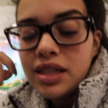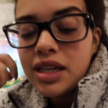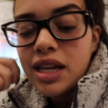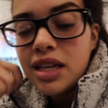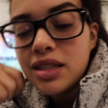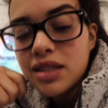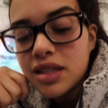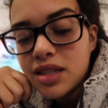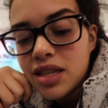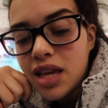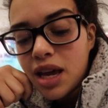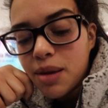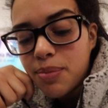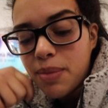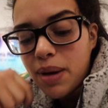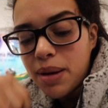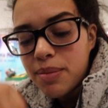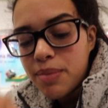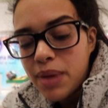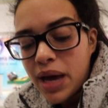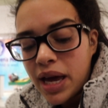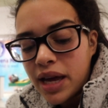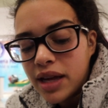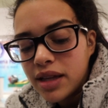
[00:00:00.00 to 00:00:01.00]
Need to take my
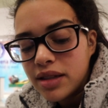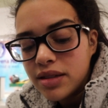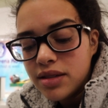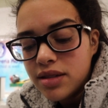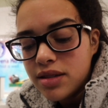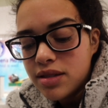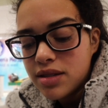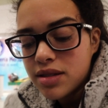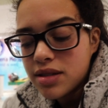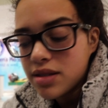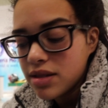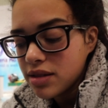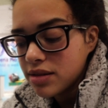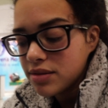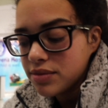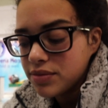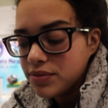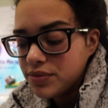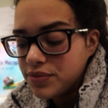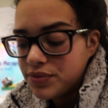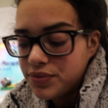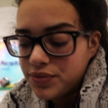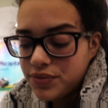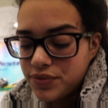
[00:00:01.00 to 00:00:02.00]
meds,
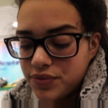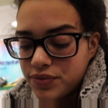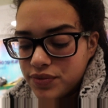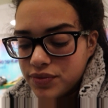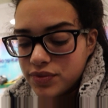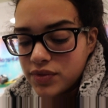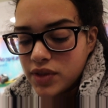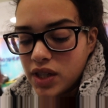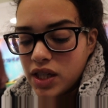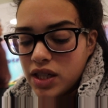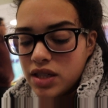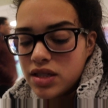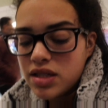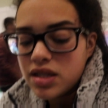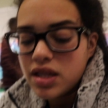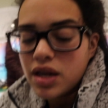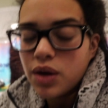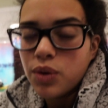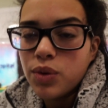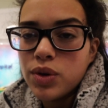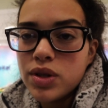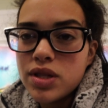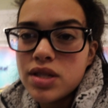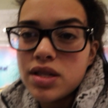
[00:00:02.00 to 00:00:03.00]
because
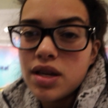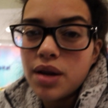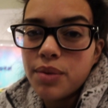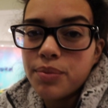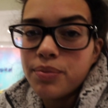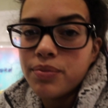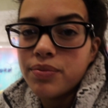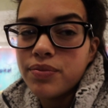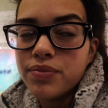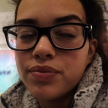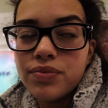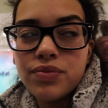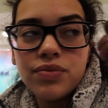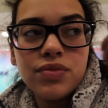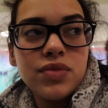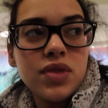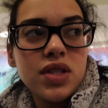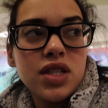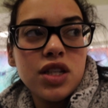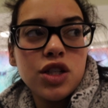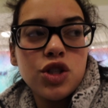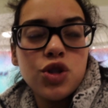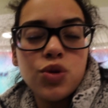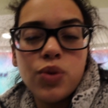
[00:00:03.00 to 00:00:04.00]
there was some
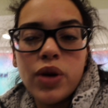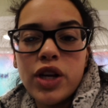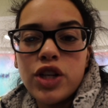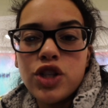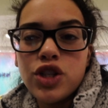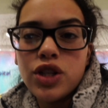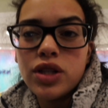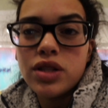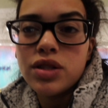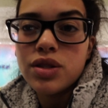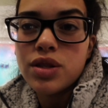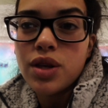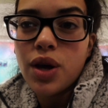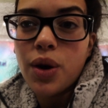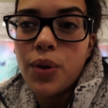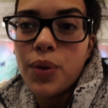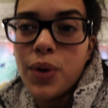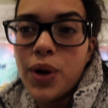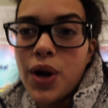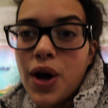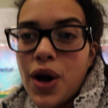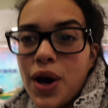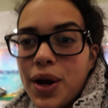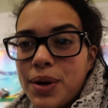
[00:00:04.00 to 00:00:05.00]
situations
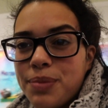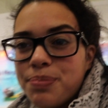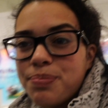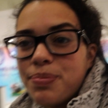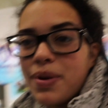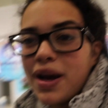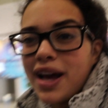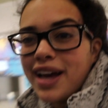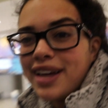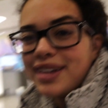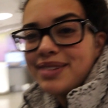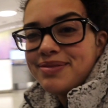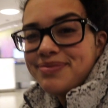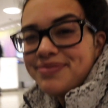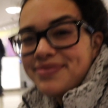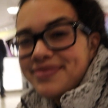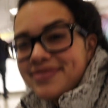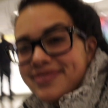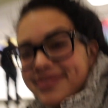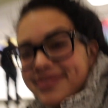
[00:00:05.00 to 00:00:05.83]
going on, but